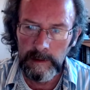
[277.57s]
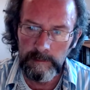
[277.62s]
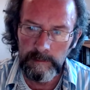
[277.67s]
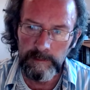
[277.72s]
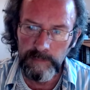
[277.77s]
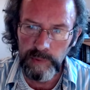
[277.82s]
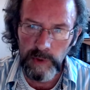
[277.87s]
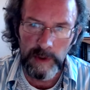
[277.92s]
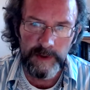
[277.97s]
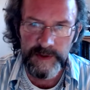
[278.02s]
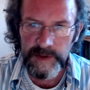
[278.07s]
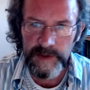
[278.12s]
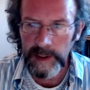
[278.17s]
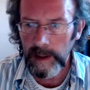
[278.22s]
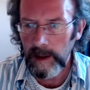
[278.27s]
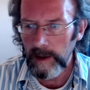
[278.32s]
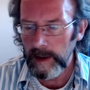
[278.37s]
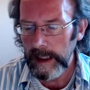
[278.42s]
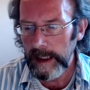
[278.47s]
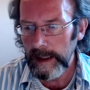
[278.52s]
bronzing
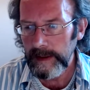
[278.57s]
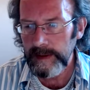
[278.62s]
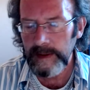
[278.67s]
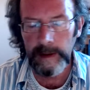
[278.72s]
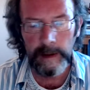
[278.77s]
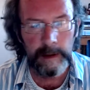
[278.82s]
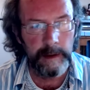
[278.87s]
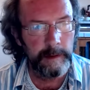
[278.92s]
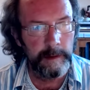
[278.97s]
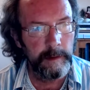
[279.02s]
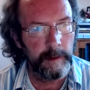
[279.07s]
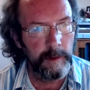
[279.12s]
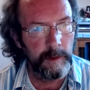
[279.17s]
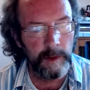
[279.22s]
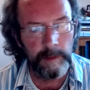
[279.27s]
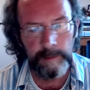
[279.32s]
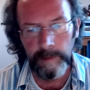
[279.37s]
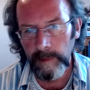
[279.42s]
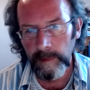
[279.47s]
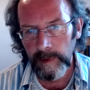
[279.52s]
on it, and or
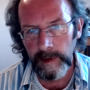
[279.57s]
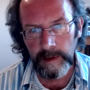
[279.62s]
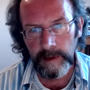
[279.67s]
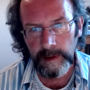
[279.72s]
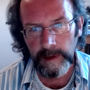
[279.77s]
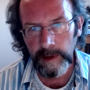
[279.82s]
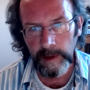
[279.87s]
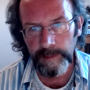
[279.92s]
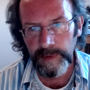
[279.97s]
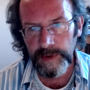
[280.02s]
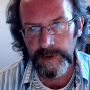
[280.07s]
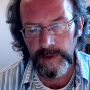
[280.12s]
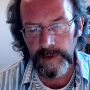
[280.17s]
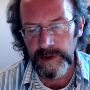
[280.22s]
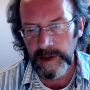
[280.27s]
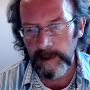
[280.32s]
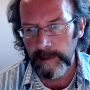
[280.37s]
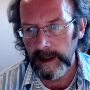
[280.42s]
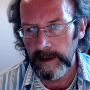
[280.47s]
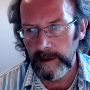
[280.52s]
produce
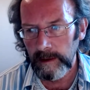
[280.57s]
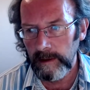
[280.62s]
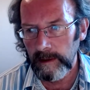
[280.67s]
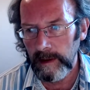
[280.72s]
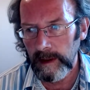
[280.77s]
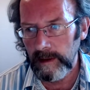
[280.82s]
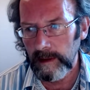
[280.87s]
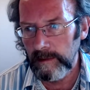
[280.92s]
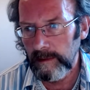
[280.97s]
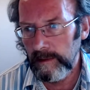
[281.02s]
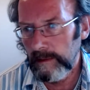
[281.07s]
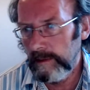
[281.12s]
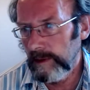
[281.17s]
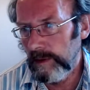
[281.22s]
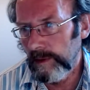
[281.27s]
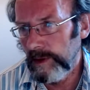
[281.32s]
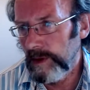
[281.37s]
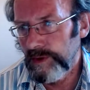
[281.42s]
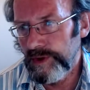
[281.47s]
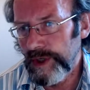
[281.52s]
them in
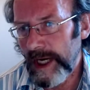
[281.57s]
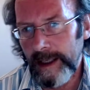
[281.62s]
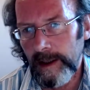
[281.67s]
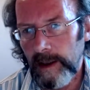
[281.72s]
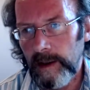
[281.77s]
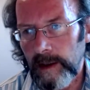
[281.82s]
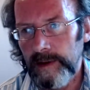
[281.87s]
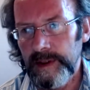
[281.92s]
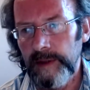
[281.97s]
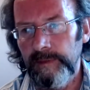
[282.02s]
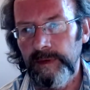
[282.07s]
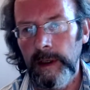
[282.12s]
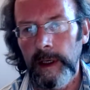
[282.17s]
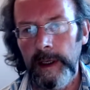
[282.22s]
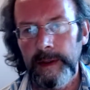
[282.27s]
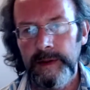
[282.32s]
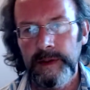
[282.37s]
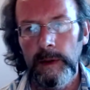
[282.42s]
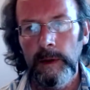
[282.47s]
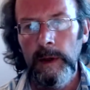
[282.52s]
Union Jack colors if you like.
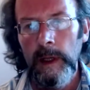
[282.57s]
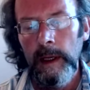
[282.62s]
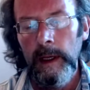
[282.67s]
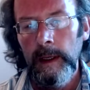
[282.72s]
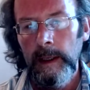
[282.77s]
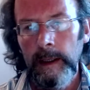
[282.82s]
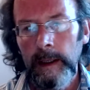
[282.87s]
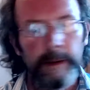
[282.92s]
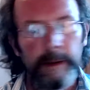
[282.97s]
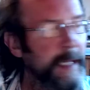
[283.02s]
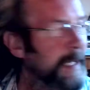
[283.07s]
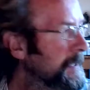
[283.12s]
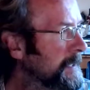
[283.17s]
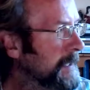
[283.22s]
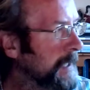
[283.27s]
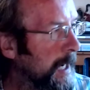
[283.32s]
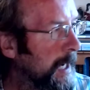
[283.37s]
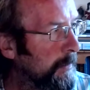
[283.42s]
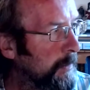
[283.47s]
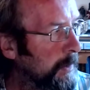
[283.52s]
So that's
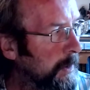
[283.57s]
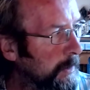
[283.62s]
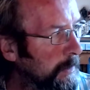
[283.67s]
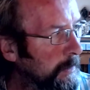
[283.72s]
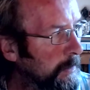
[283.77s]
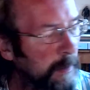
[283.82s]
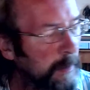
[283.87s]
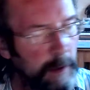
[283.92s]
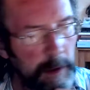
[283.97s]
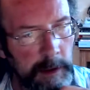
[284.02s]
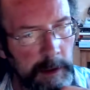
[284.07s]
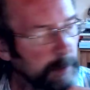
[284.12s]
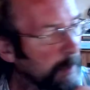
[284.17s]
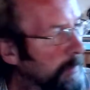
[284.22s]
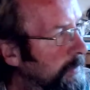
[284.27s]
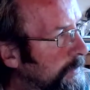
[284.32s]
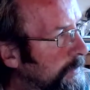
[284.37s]
that one. Another